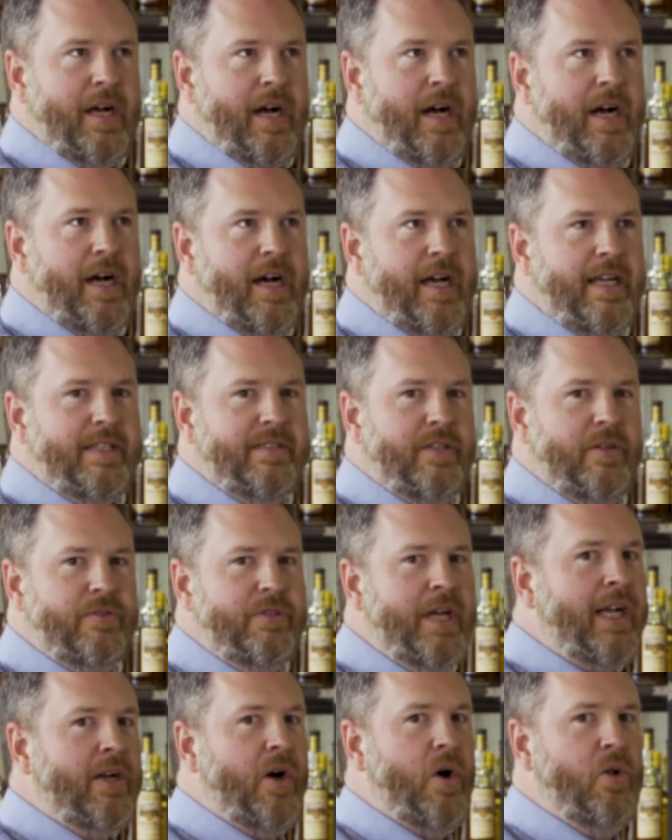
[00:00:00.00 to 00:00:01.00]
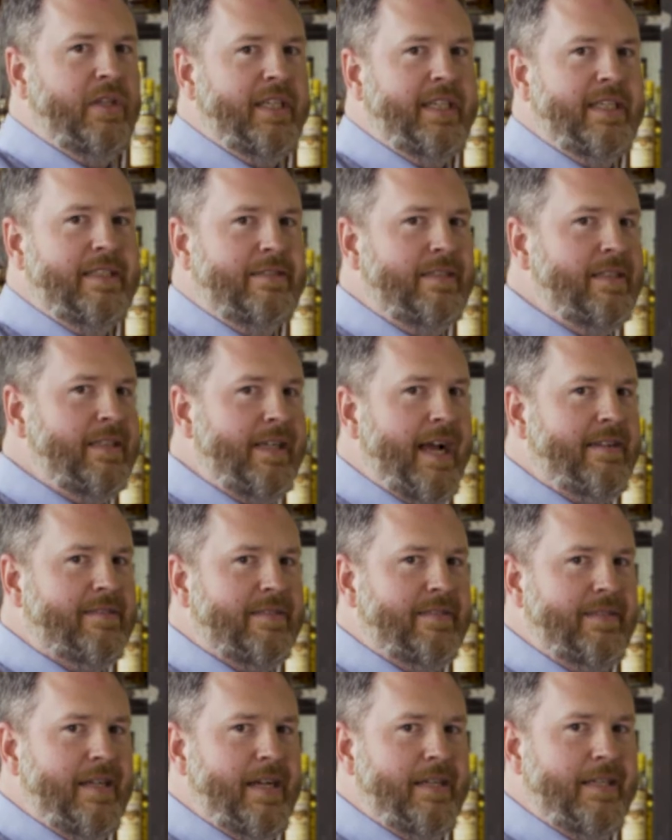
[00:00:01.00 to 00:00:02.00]
And so not only is he an
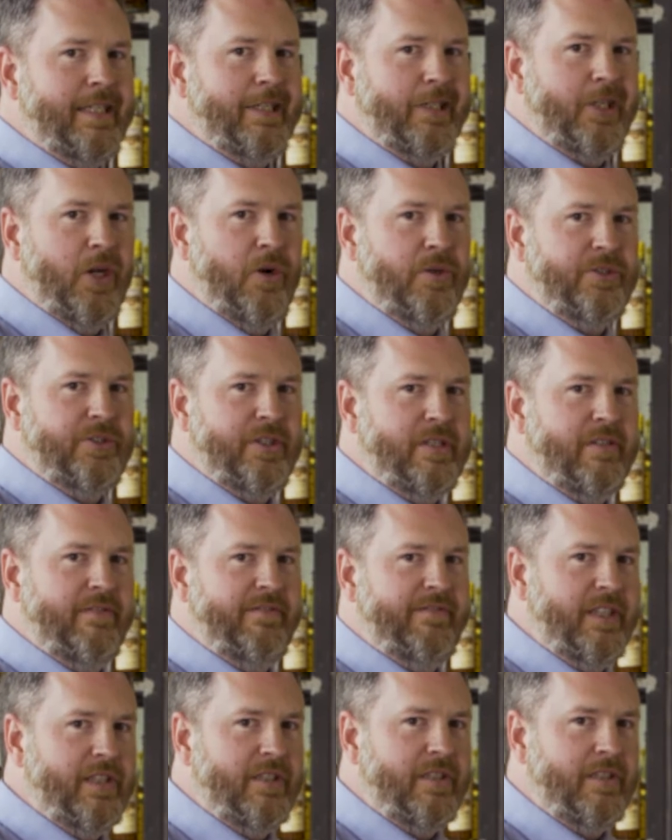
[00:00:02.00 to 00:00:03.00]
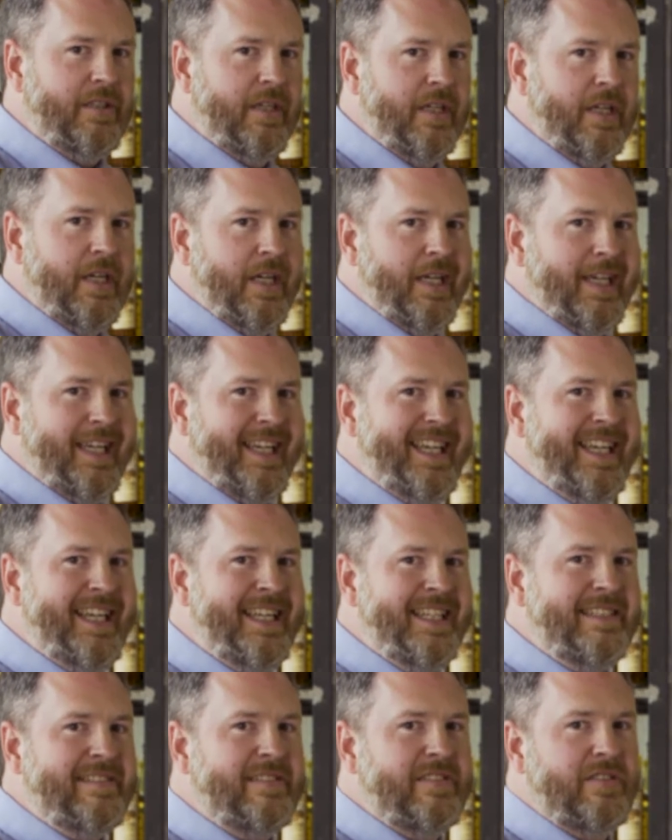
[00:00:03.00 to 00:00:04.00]
outstanding coach on the field, he
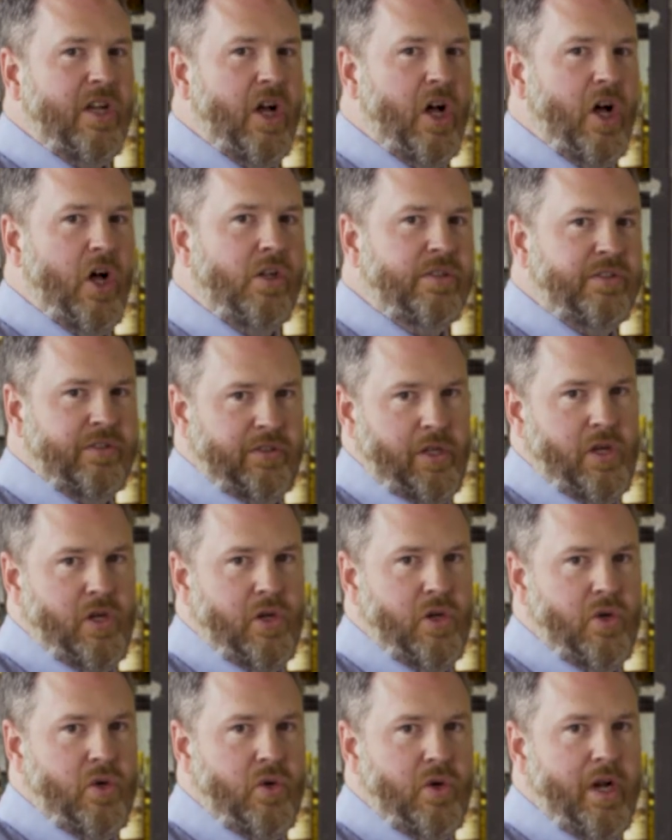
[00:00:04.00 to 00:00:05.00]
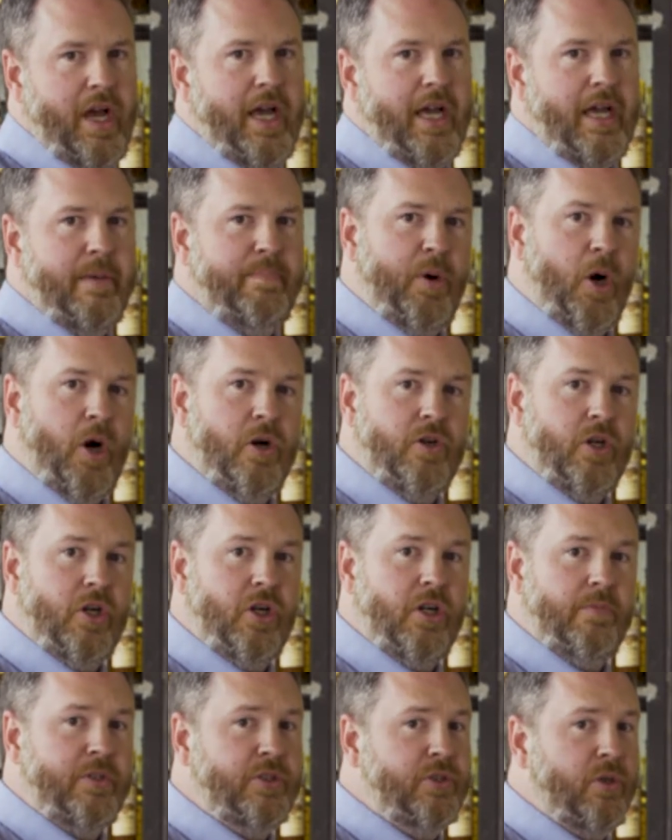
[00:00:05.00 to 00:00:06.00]
is also a
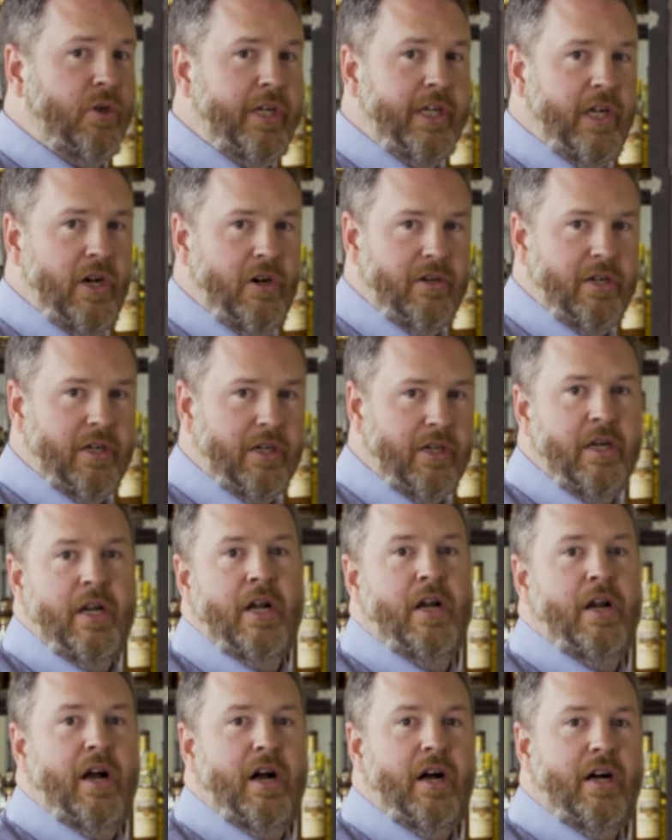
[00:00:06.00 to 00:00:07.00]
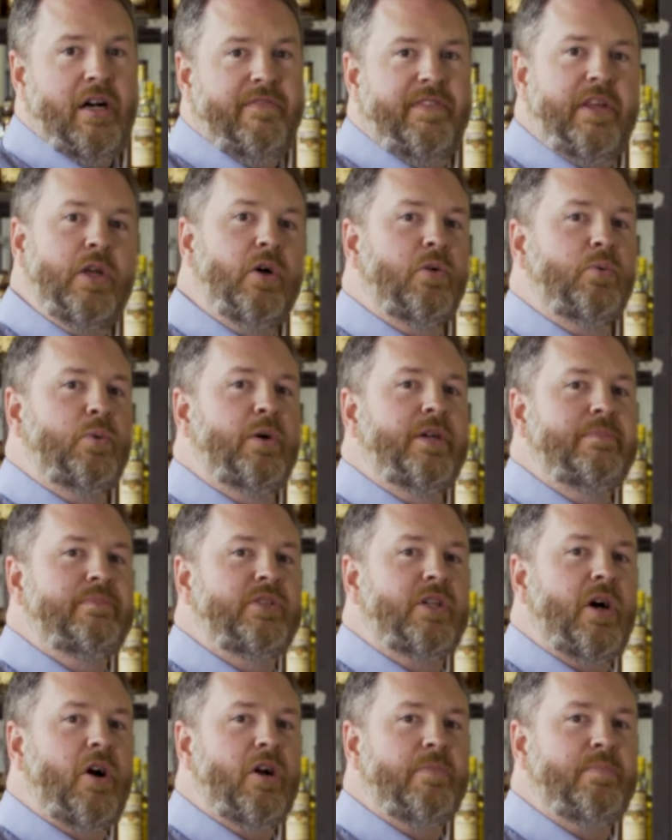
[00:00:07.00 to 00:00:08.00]
partner and majority owner of the old William
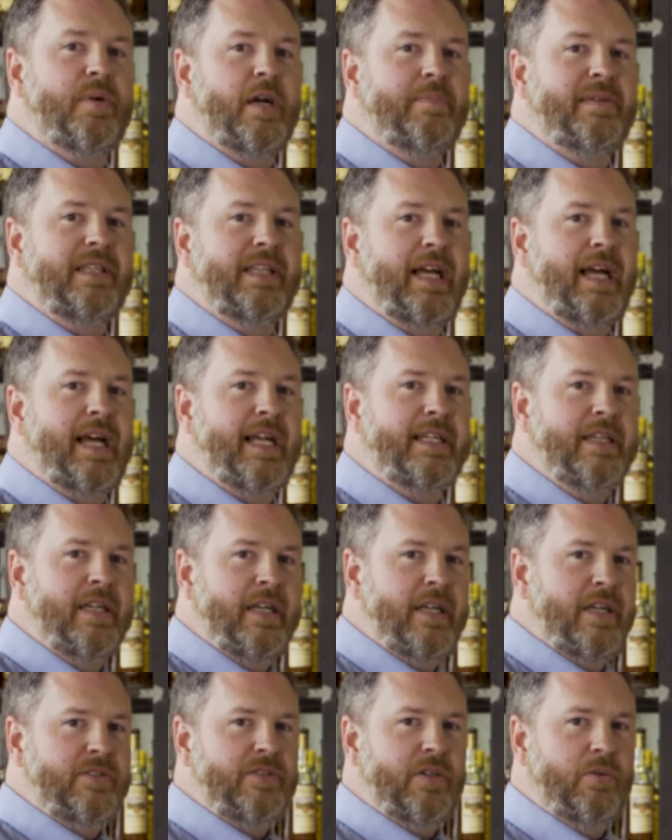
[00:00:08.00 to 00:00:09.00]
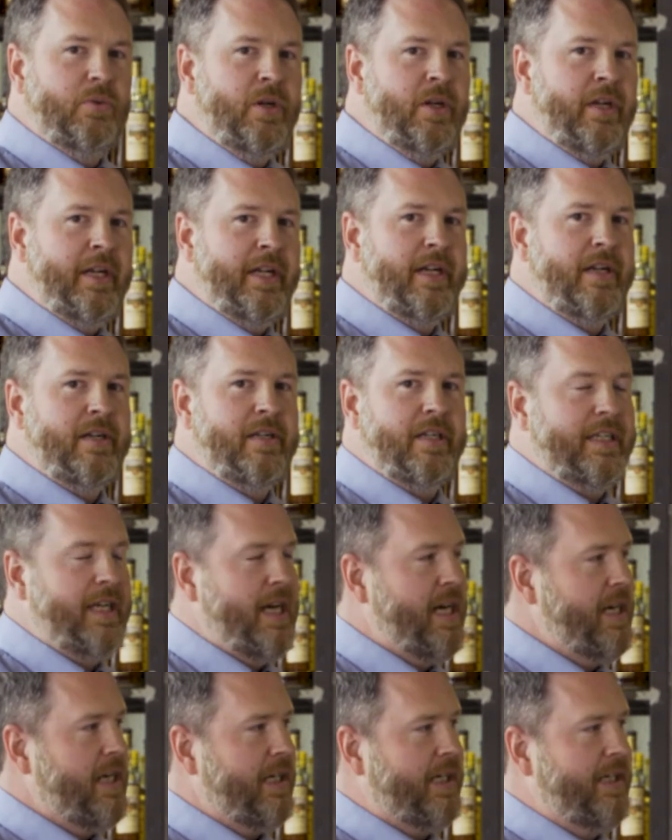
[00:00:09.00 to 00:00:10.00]
Tarr bourbon line. So we're here to
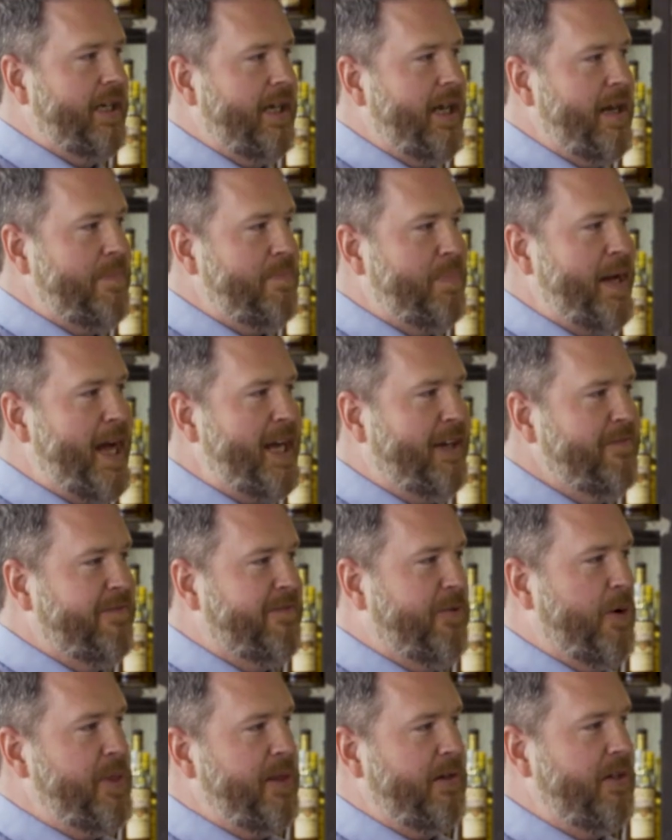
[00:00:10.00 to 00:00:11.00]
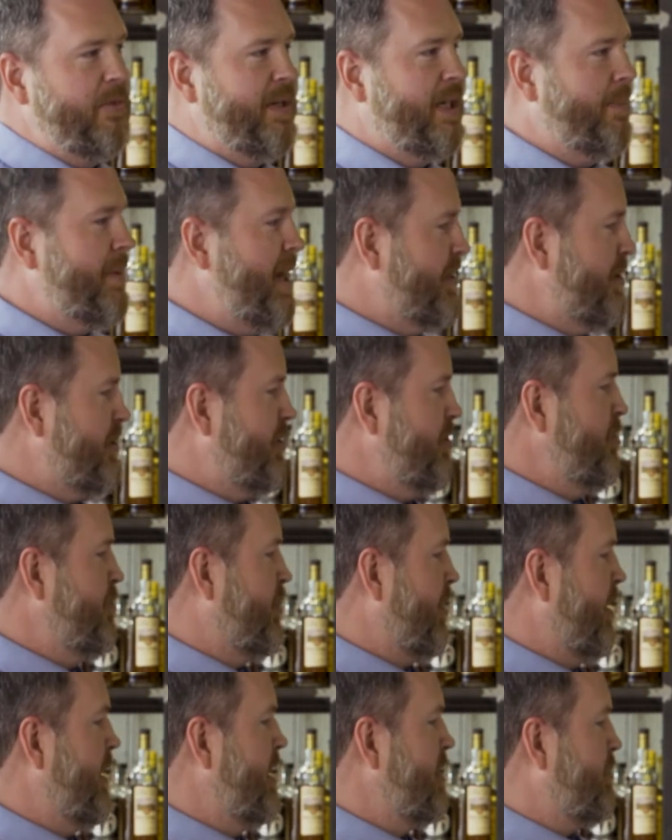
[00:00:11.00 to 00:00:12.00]
kind of cut up back and forth a little bit about the two
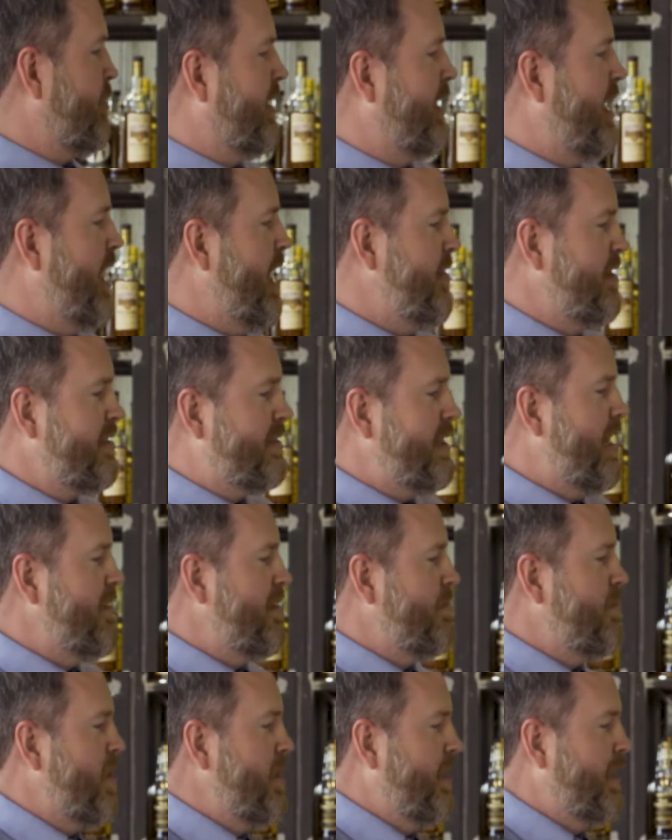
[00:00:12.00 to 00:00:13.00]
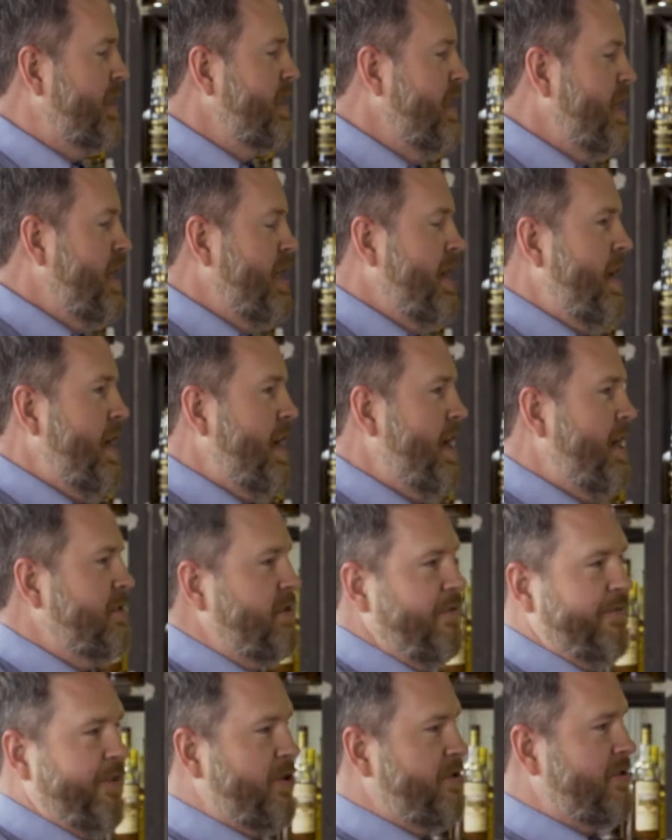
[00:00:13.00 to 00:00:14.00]
brands we're carrying that's out in the market.
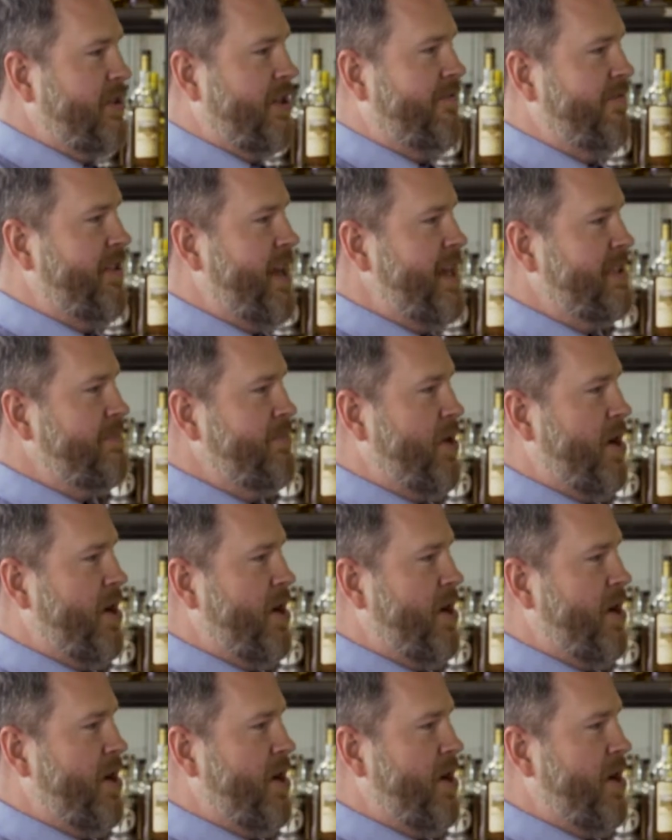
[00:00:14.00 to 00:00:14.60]
So first off, thanks,